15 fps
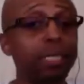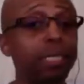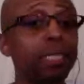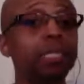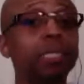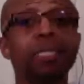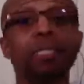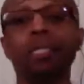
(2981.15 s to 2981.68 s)

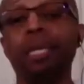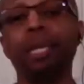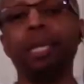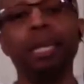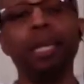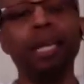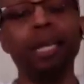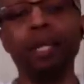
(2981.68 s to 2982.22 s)
Guys, it
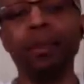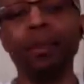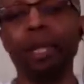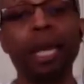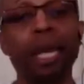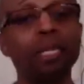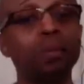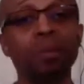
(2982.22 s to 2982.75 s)

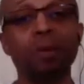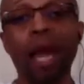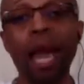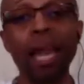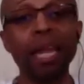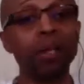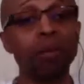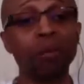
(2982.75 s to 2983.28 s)
literally got to
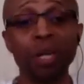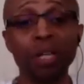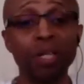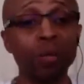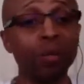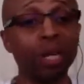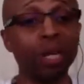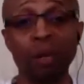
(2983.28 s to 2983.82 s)
the point I didn't
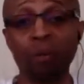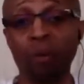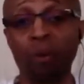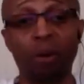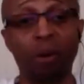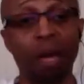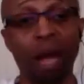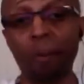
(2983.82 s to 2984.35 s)
want to do it
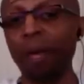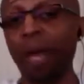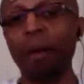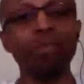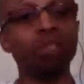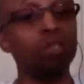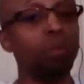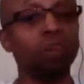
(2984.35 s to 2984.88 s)
anymore. I
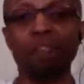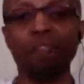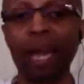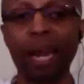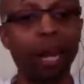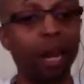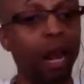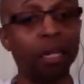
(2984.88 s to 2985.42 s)
mean, I'm just going to be
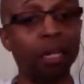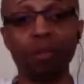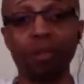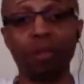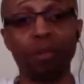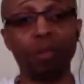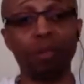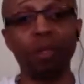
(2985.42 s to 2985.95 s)
flat out
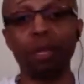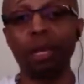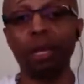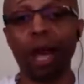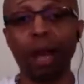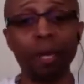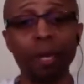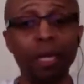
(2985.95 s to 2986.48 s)
honest with you.
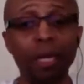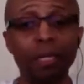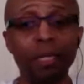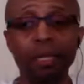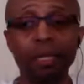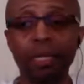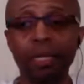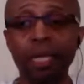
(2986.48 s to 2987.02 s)
I
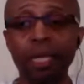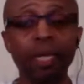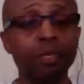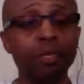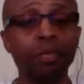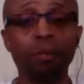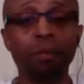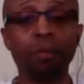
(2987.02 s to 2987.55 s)
mean, it
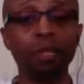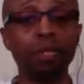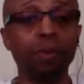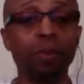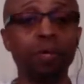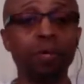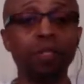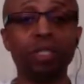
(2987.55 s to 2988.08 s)
gets to the
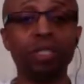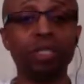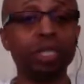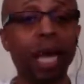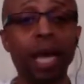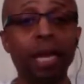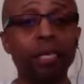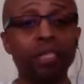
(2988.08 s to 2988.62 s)
point to where you're
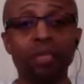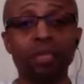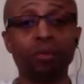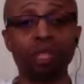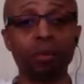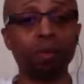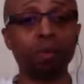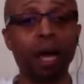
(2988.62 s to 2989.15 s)
just tired of
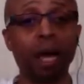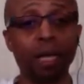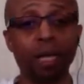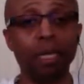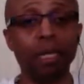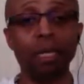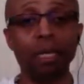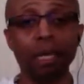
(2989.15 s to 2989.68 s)
just
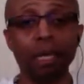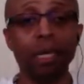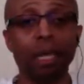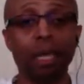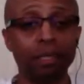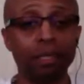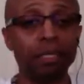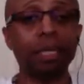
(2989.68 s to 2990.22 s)
responding
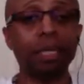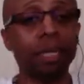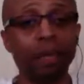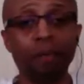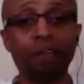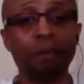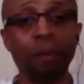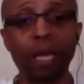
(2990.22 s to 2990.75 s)
and
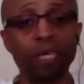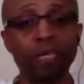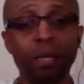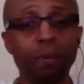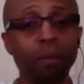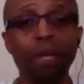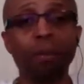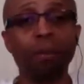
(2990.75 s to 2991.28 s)
sending
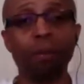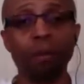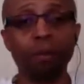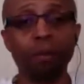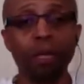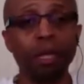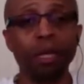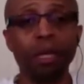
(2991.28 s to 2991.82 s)
information to
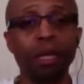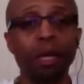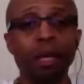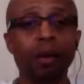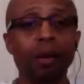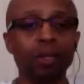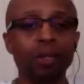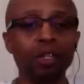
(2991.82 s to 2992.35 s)
people.
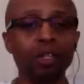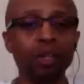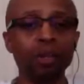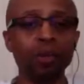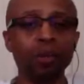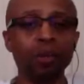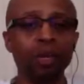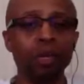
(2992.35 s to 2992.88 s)
You know, you
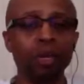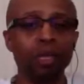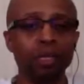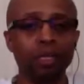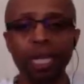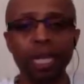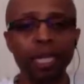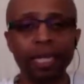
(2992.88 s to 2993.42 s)
do
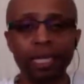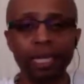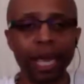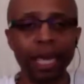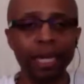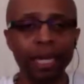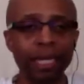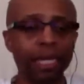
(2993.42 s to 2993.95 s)
10
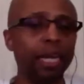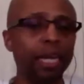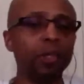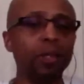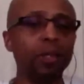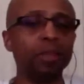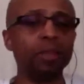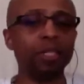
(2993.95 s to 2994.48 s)
today, and then you got
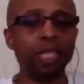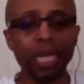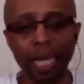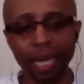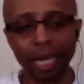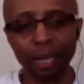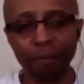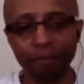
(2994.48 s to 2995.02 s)
to do another
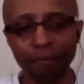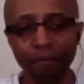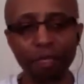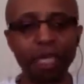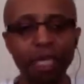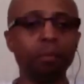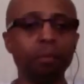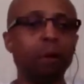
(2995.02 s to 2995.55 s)
10,
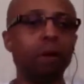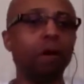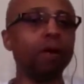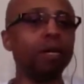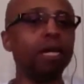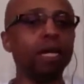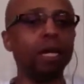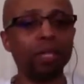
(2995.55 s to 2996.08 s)
15
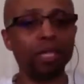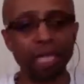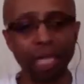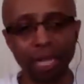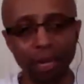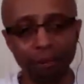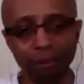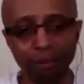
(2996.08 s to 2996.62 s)
tomorrow, then another
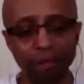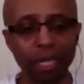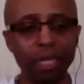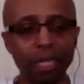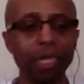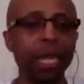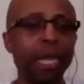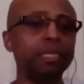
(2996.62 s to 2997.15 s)
10 to
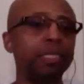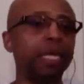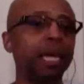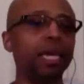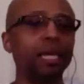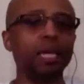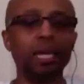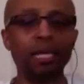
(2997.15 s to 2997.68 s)
15 the next
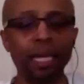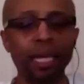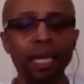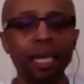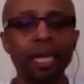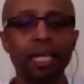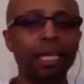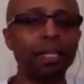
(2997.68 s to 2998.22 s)
day, and
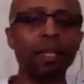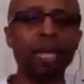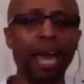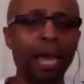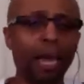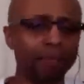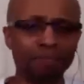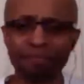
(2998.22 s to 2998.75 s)
then you
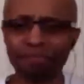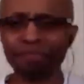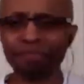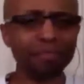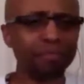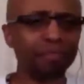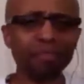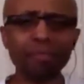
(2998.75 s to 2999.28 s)
got
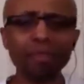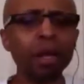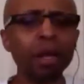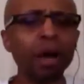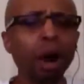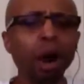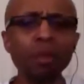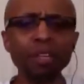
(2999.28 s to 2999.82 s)

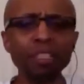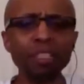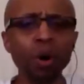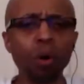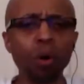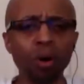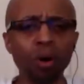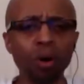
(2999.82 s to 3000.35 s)
all this
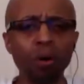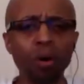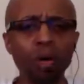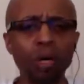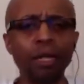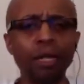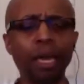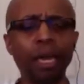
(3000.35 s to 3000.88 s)
going
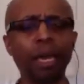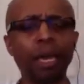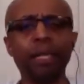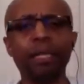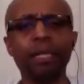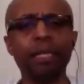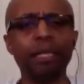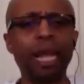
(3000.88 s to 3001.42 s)
on,
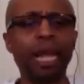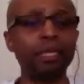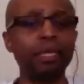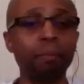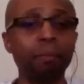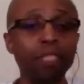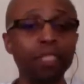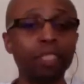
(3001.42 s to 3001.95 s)
and
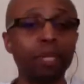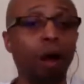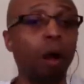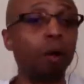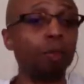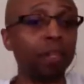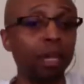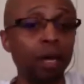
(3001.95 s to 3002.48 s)
not to mention
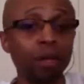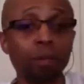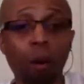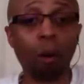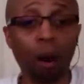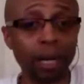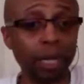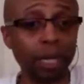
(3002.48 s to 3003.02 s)
all the
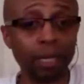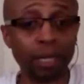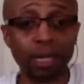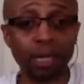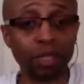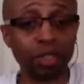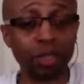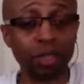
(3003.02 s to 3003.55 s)
marketing
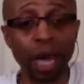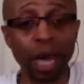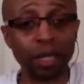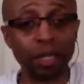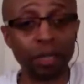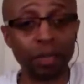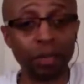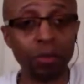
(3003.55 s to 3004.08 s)
things that you
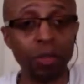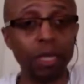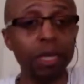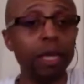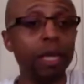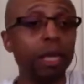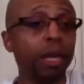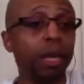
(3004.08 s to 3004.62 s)
got to do.
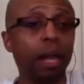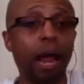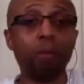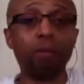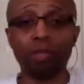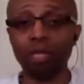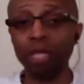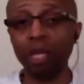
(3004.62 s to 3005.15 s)
And
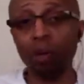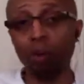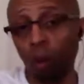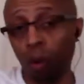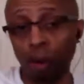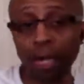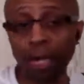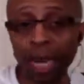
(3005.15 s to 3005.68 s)
I was still
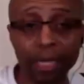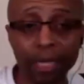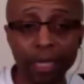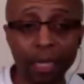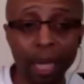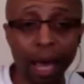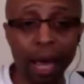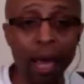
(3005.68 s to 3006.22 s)
working
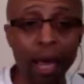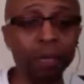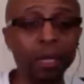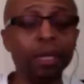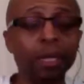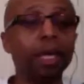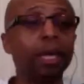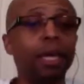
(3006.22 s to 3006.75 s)
at the
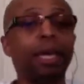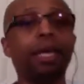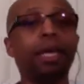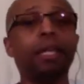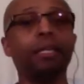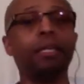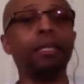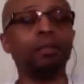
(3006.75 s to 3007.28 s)
time, and
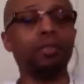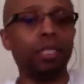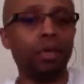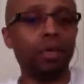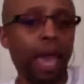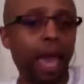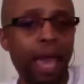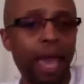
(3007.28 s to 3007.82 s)

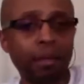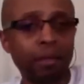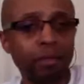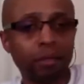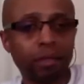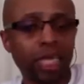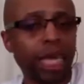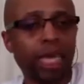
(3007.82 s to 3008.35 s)
still
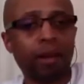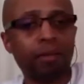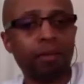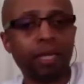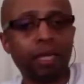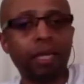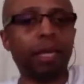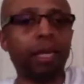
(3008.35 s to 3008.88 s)
had to take
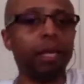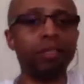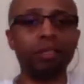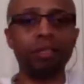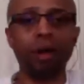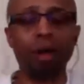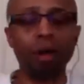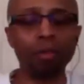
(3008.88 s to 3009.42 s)
care of the
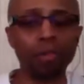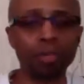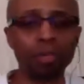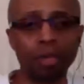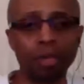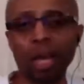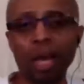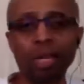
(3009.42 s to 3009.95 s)
kids and all
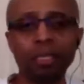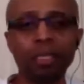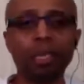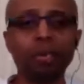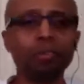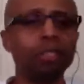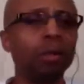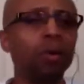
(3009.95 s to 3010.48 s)
this other kind of
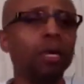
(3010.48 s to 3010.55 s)
stuff.